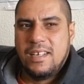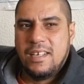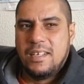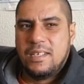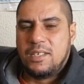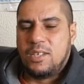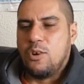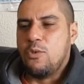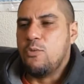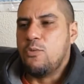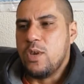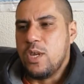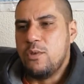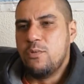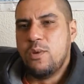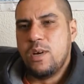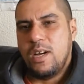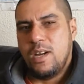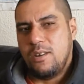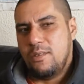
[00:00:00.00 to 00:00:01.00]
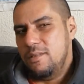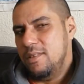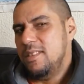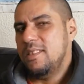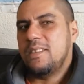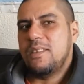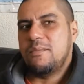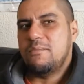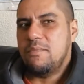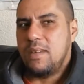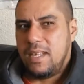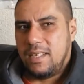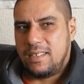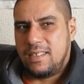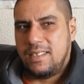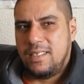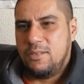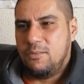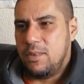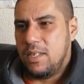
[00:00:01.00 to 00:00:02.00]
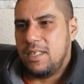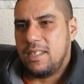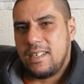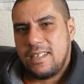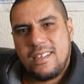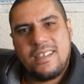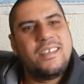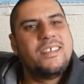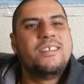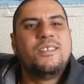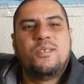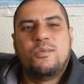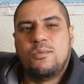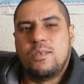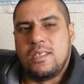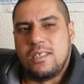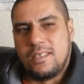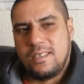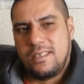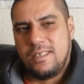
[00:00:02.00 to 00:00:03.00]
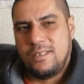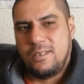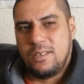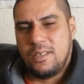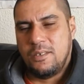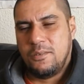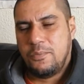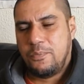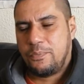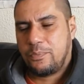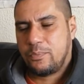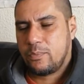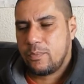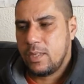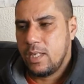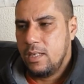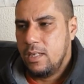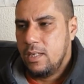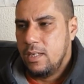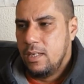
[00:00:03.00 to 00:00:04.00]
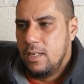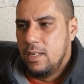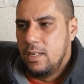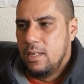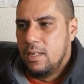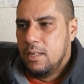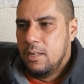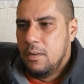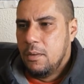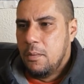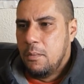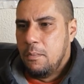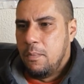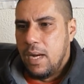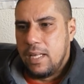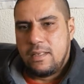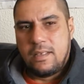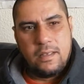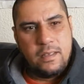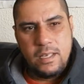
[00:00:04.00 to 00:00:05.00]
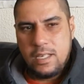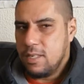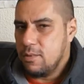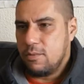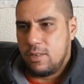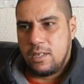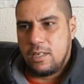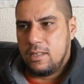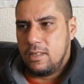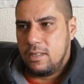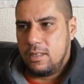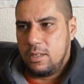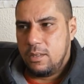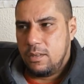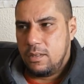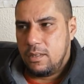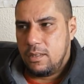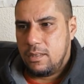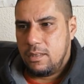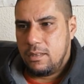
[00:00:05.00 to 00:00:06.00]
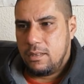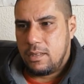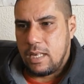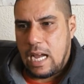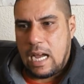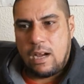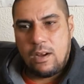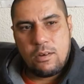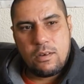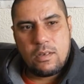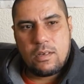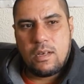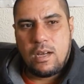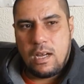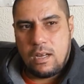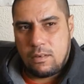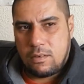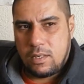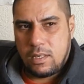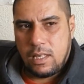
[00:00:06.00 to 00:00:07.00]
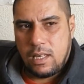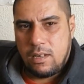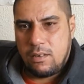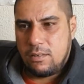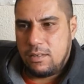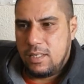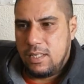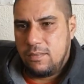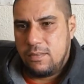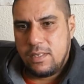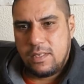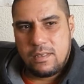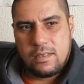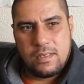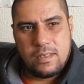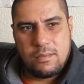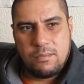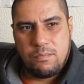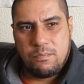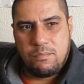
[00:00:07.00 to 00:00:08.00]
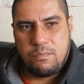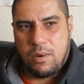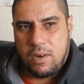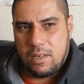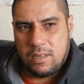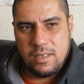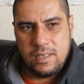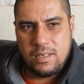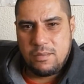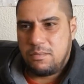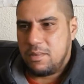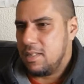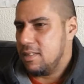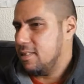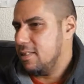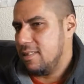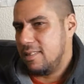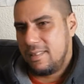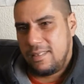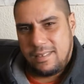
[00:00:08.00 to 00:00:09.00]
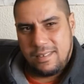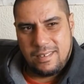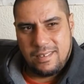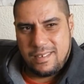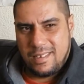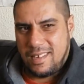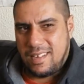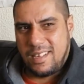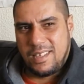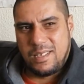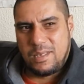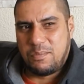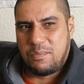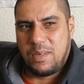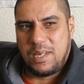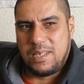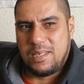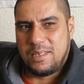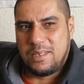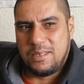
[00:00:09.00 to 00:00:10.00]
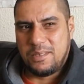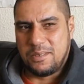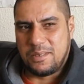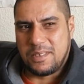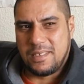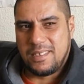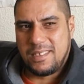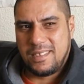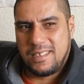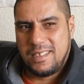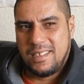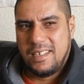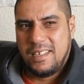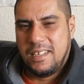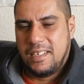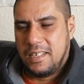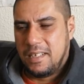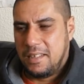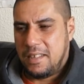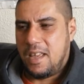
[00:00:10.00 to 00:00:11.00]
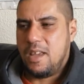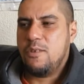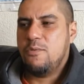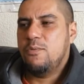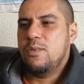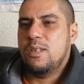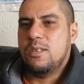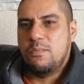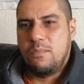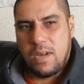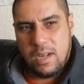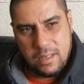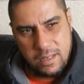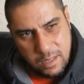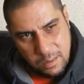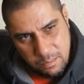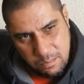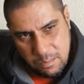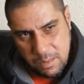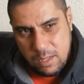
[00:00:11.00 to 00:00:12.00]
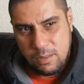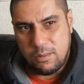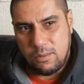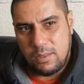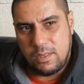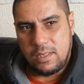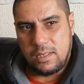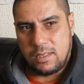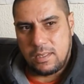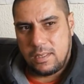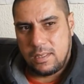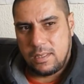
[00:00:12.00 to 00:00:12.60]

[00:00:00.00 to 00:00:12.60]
So we were only the matinee where the kids were, you know. But the thing was, is our crowd never bothered about how the place looked. They were about the music.